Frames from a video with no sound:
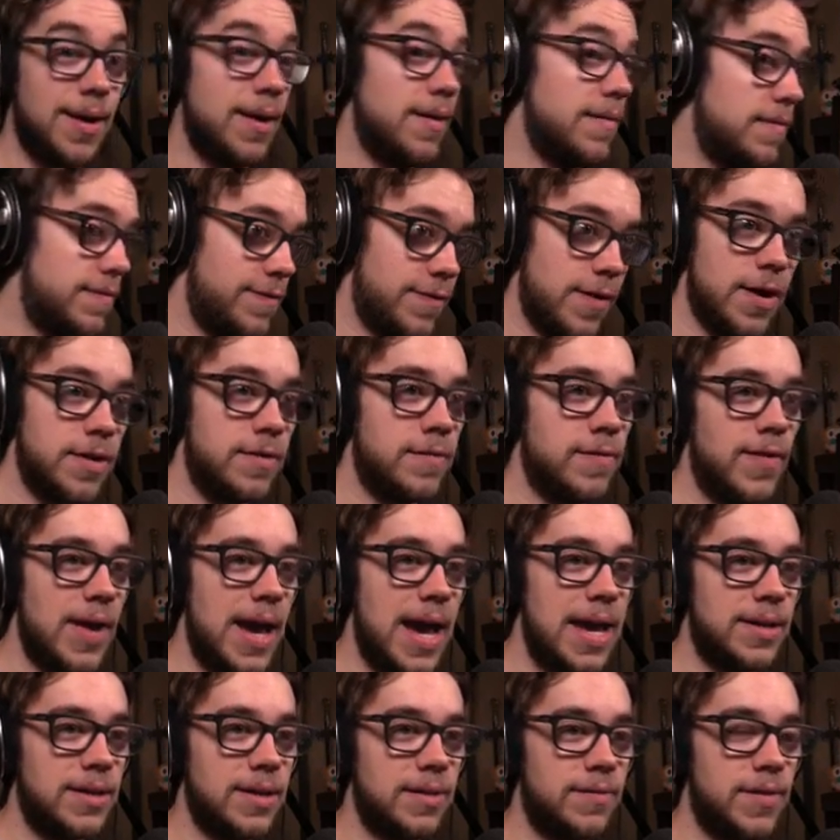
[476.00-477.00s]
Fun
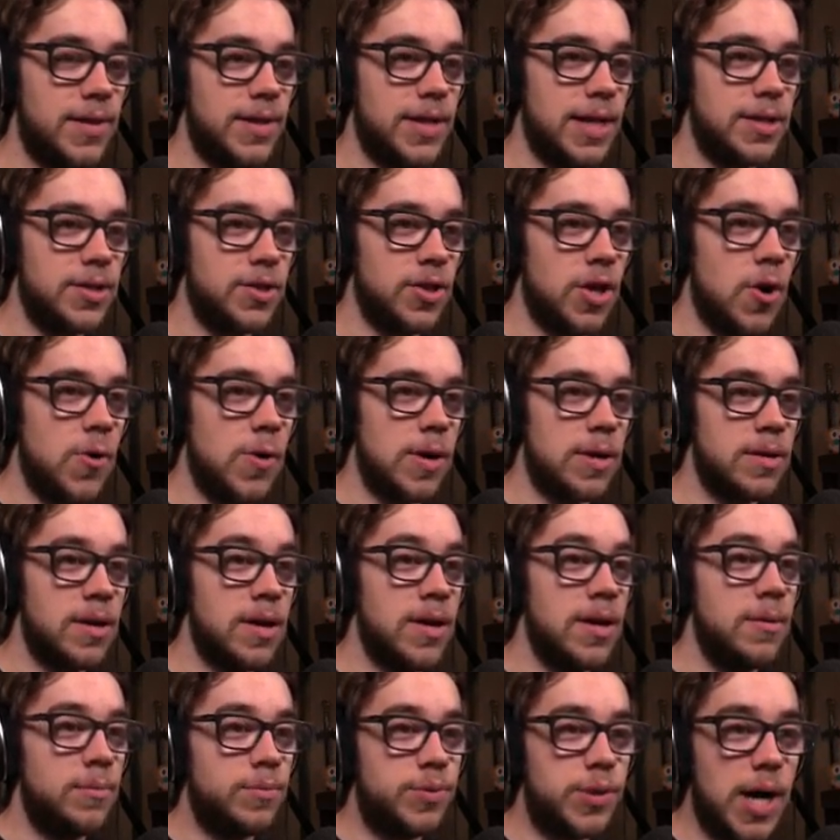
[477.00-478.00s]
fact if you didn't know it.
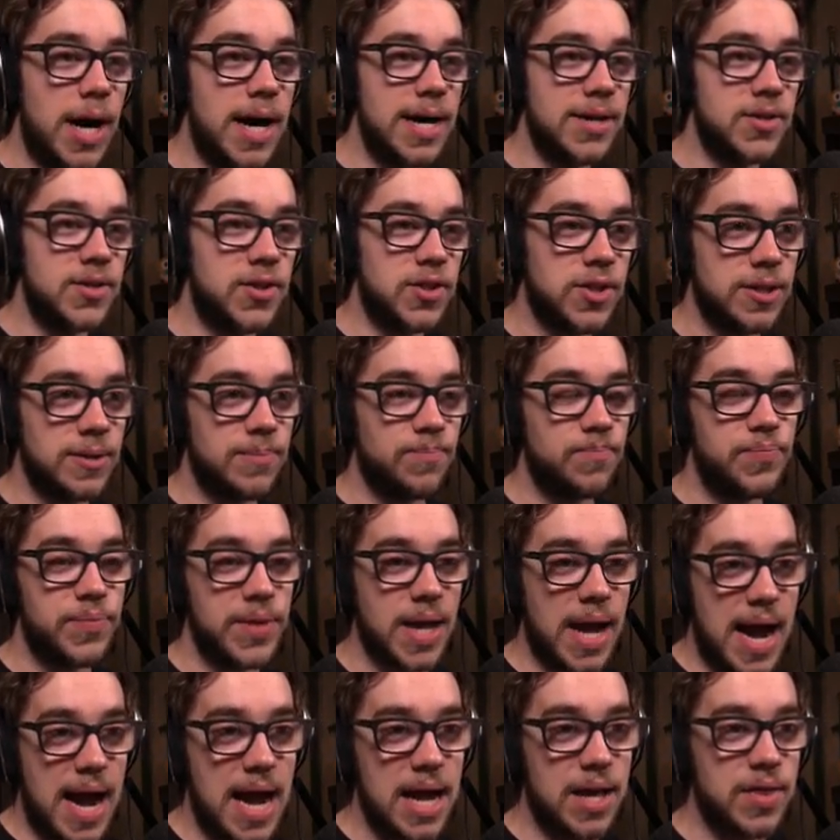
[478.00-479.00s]
Plus,
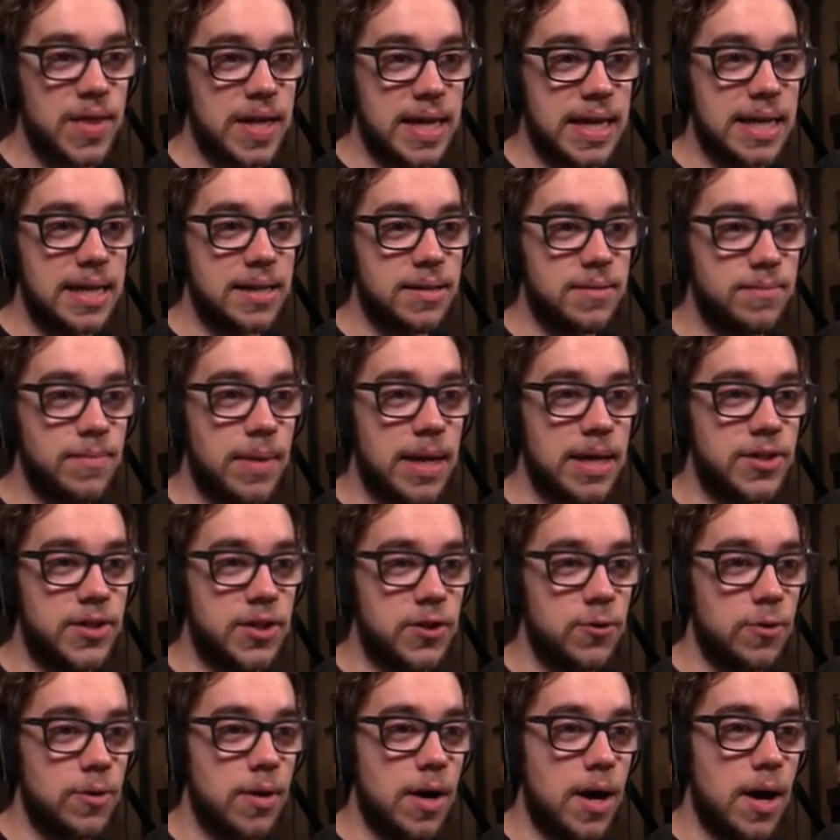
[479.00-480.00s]
I think it makes
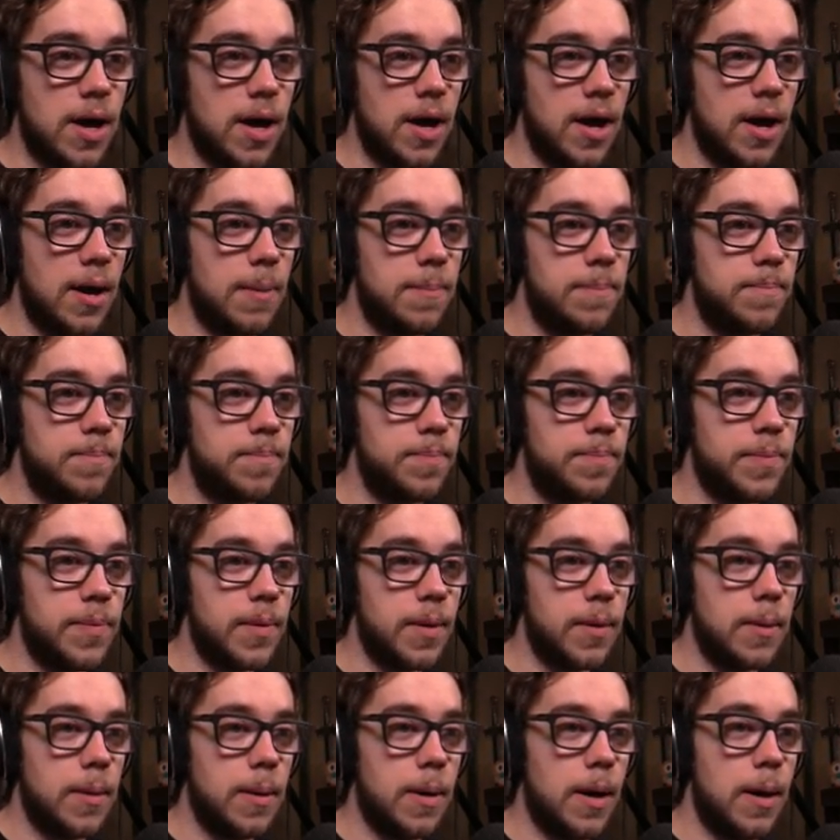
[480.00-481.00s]
you a,
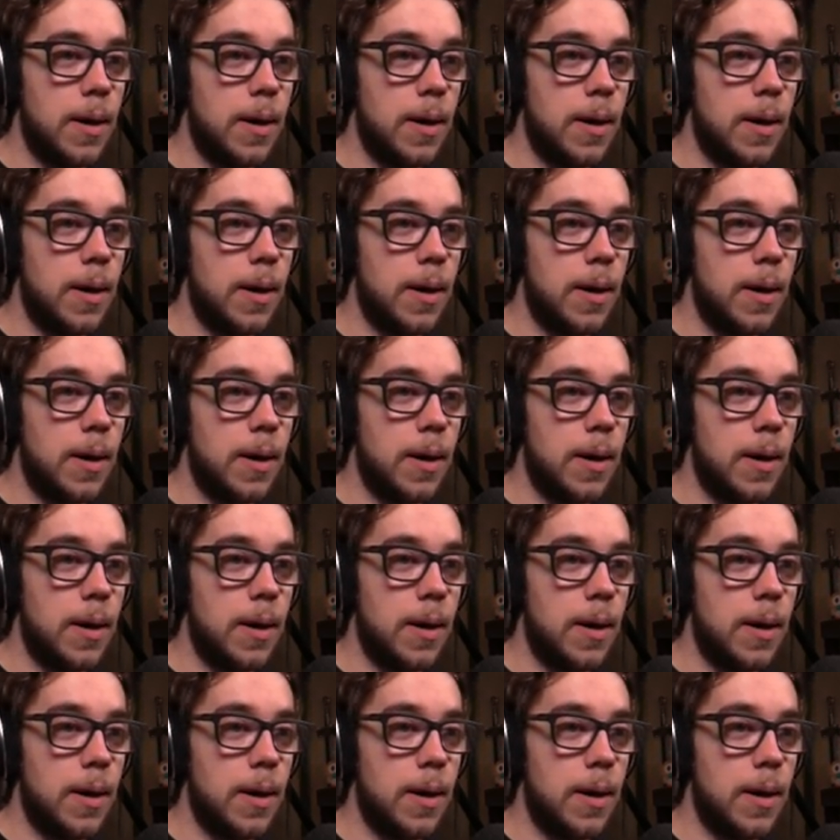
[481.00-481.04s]
a